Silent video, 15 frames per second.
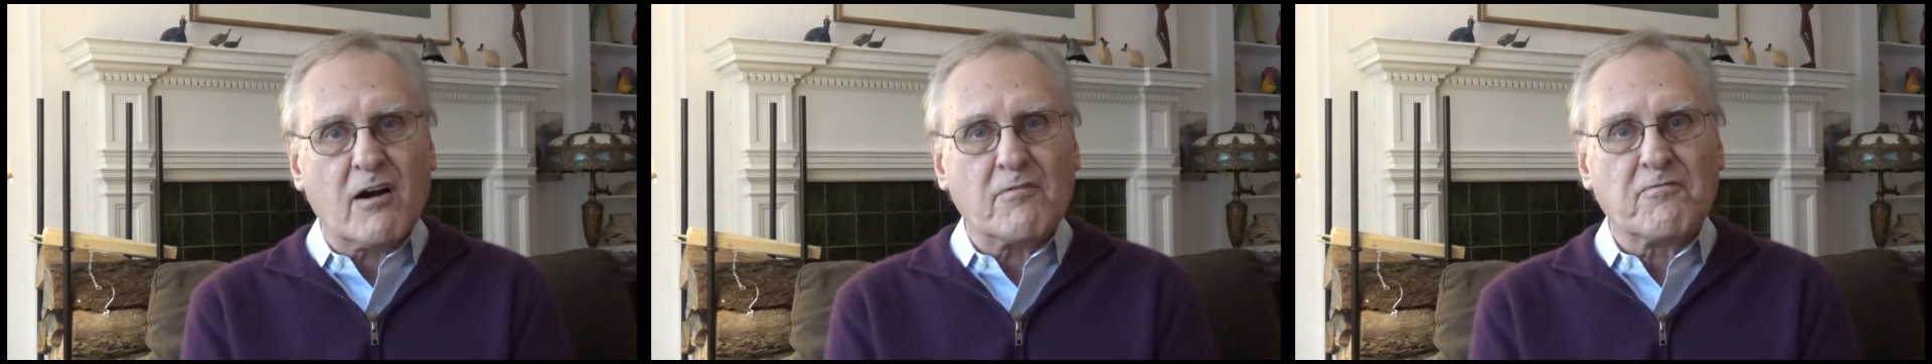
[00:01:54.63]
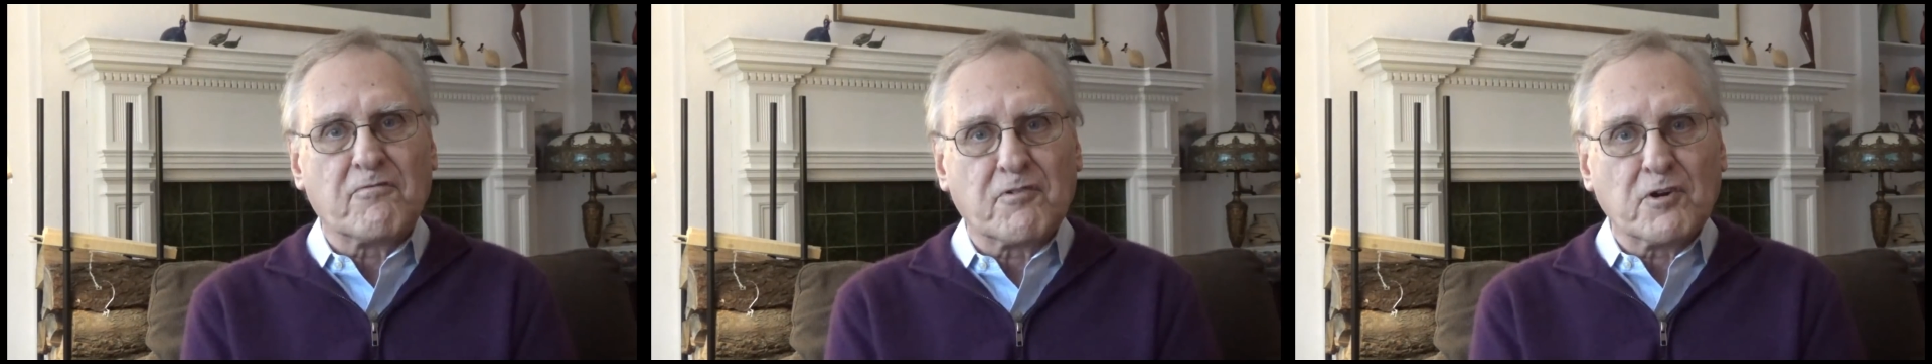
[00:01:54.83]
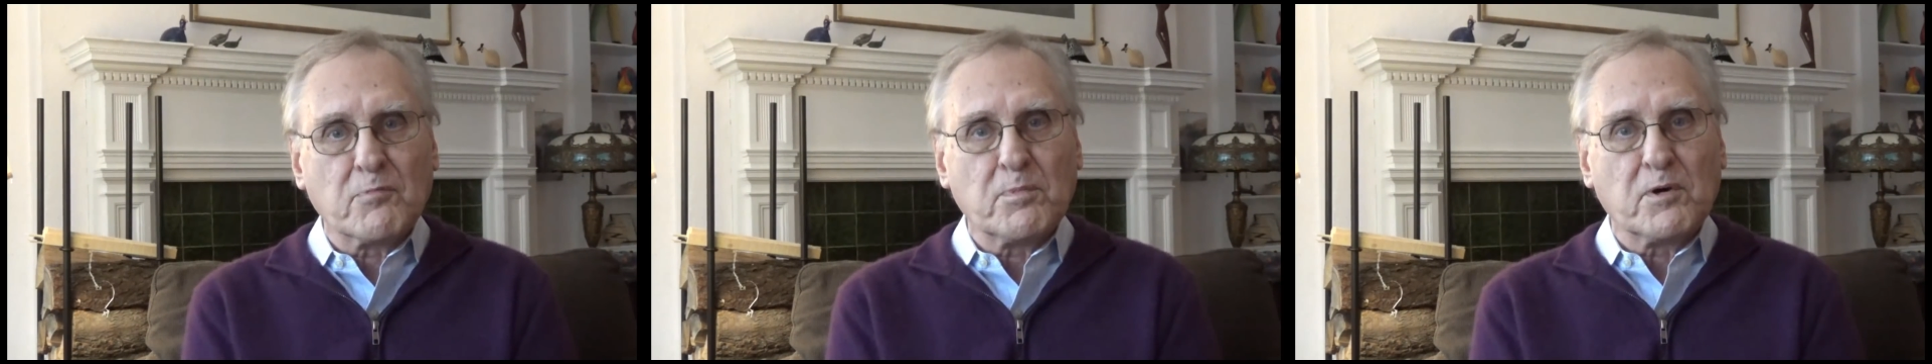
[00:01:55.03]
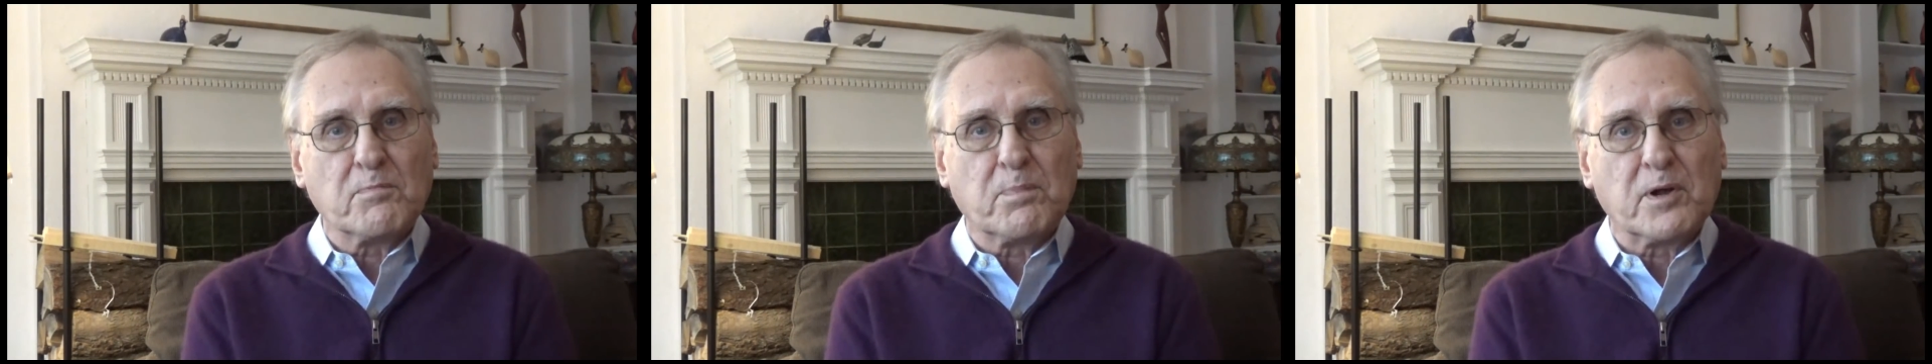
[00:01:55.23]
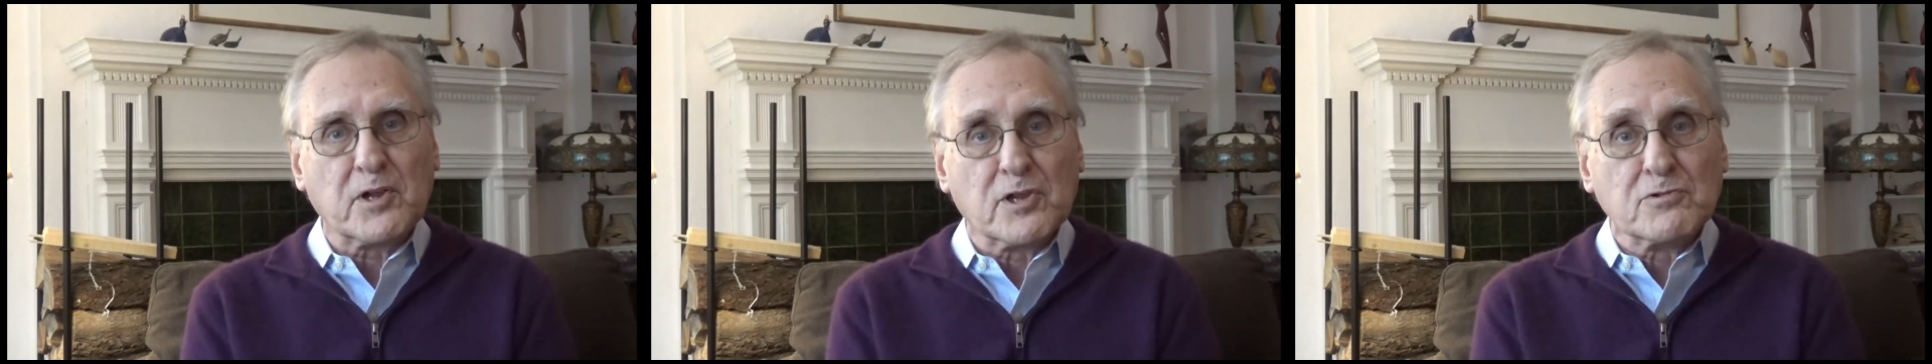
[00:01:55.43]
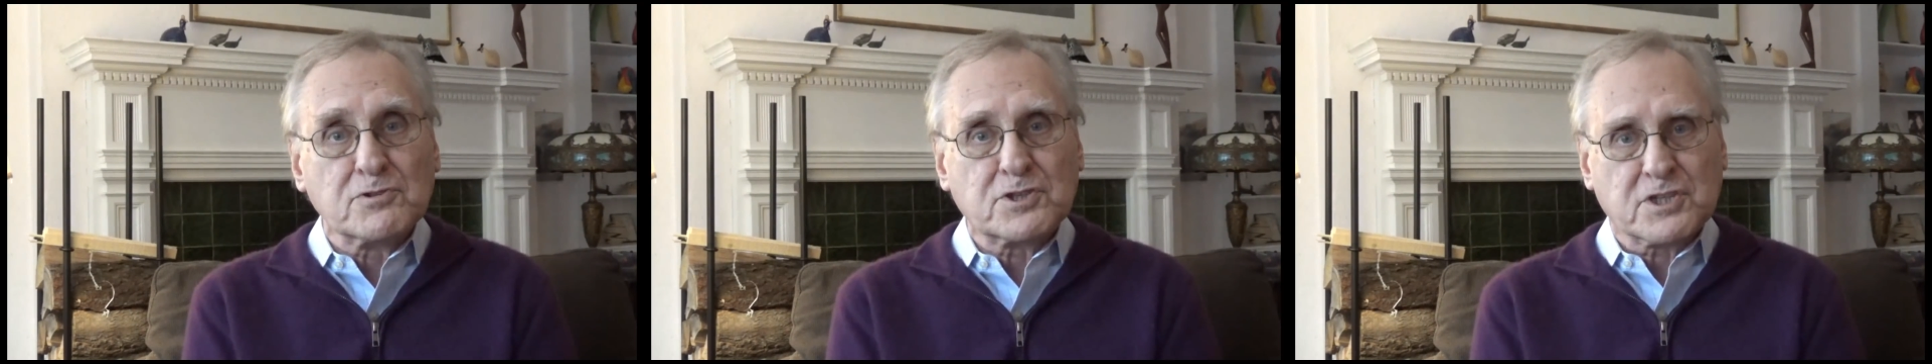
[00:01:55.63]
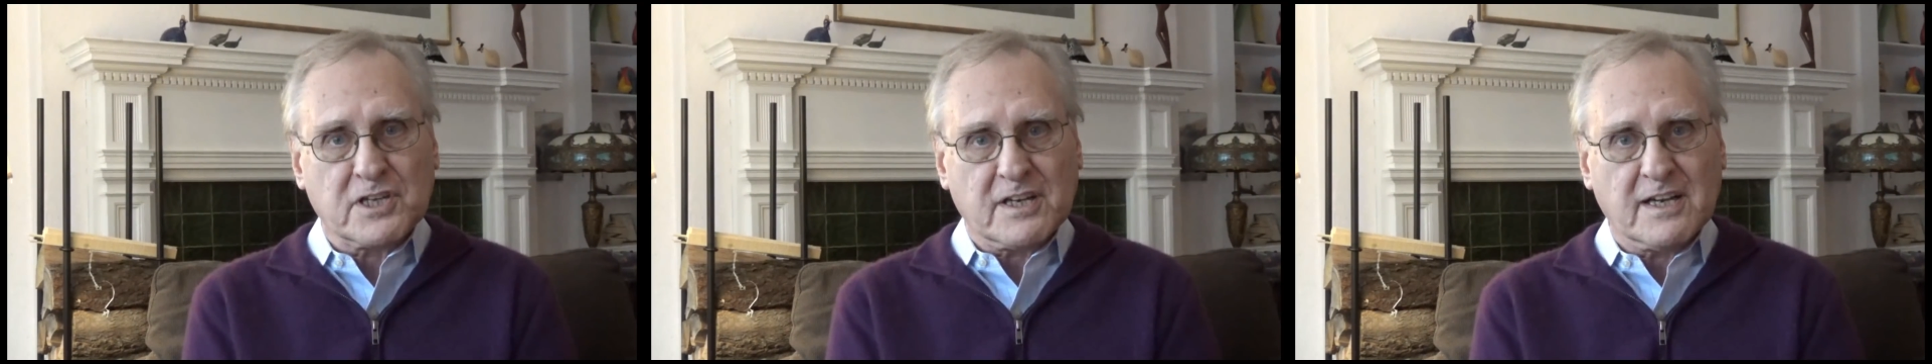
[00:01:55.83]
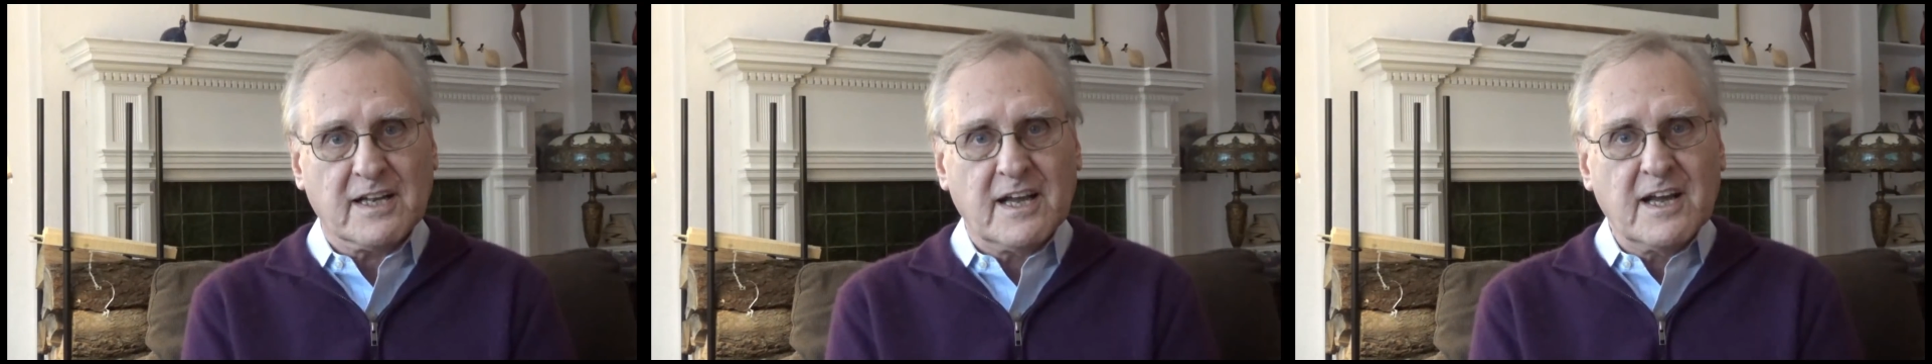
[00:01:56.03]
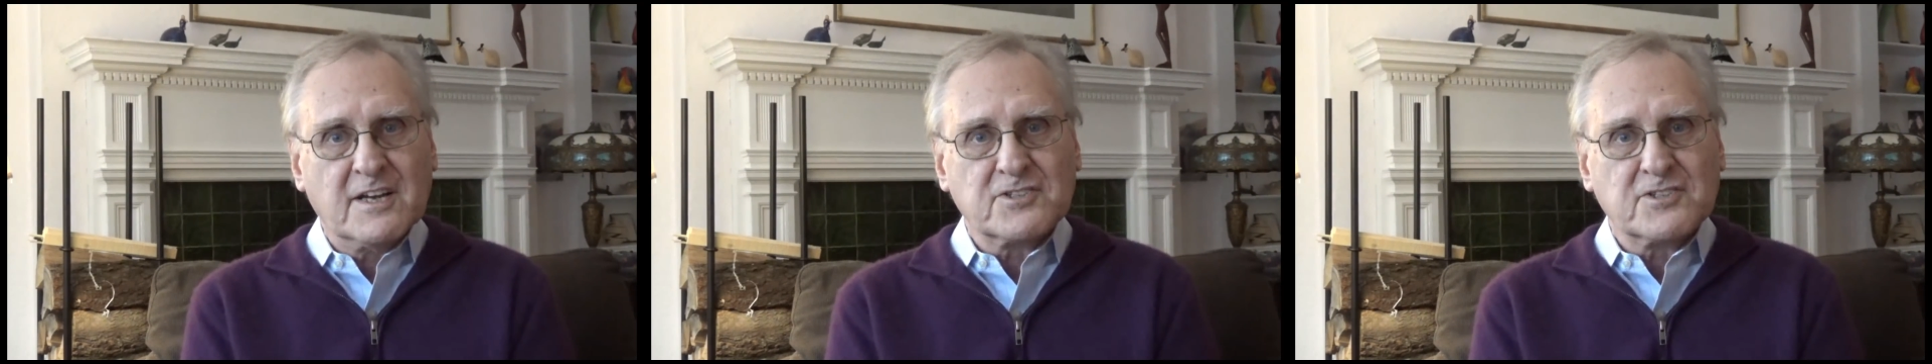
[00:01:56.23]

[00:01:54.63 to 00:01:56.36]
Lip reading: of verbal pollution